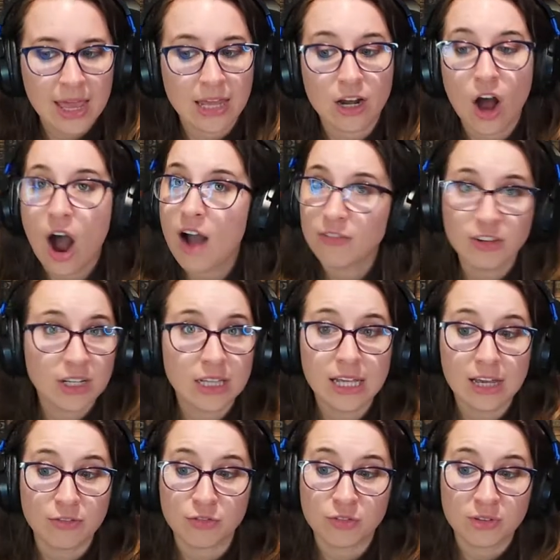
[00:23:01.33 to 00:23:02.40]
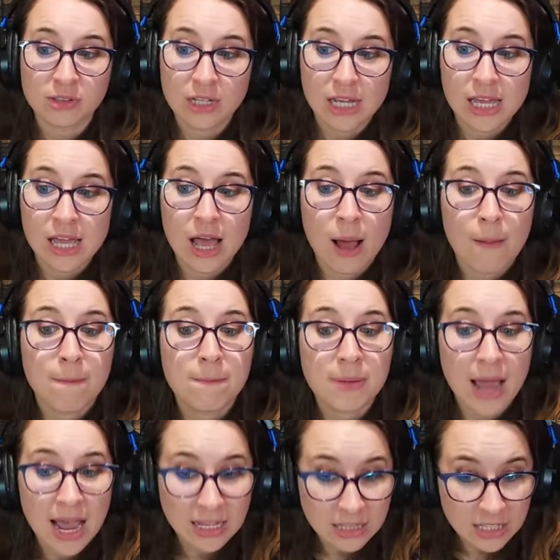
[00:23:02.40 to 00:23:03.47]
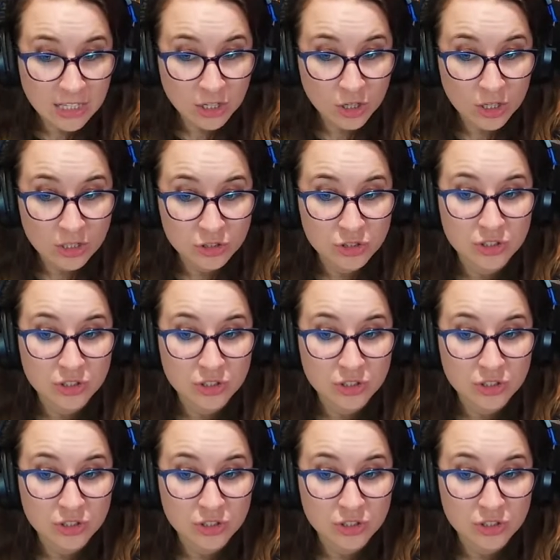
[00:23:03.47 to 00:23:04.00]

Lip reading: and off a cliff. Badly hurt,